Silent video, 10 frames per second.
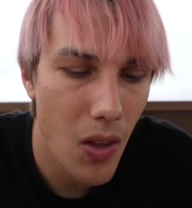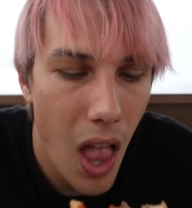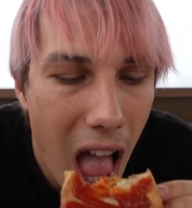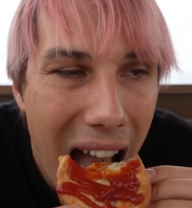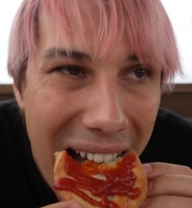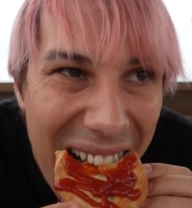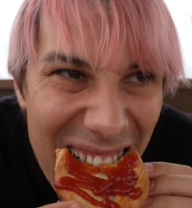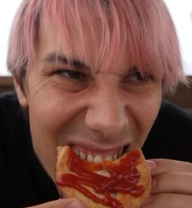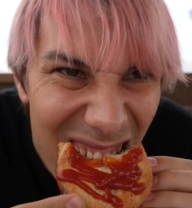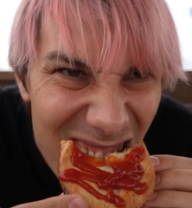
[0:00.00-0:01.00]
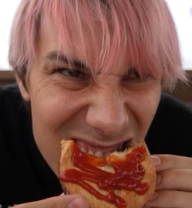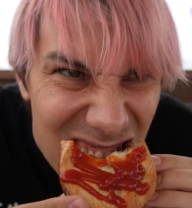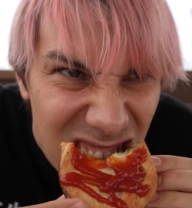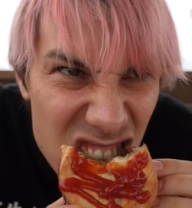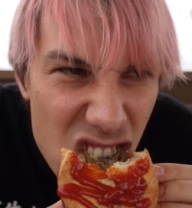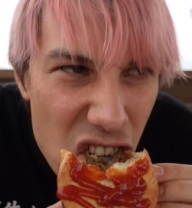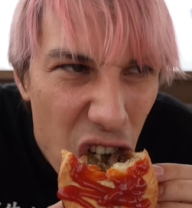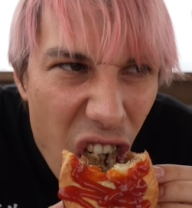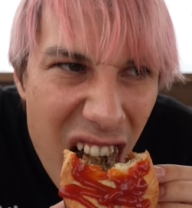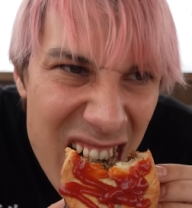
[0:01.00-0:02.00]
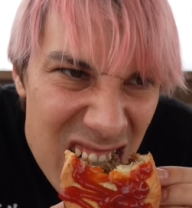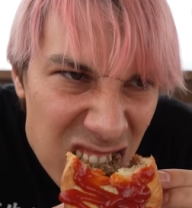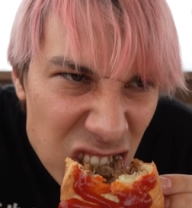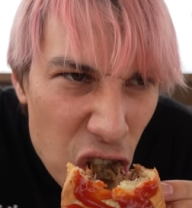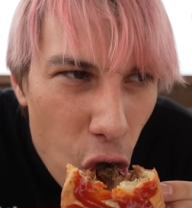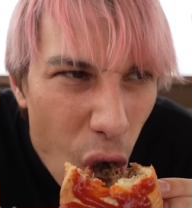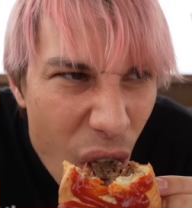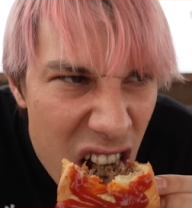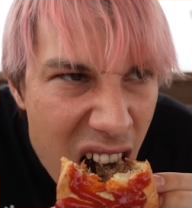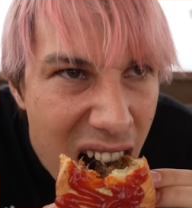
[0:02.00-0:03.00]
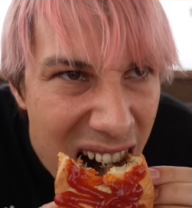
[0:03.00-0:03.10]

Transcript: Yeah. Part one's done. Just waiting for a sausage roll.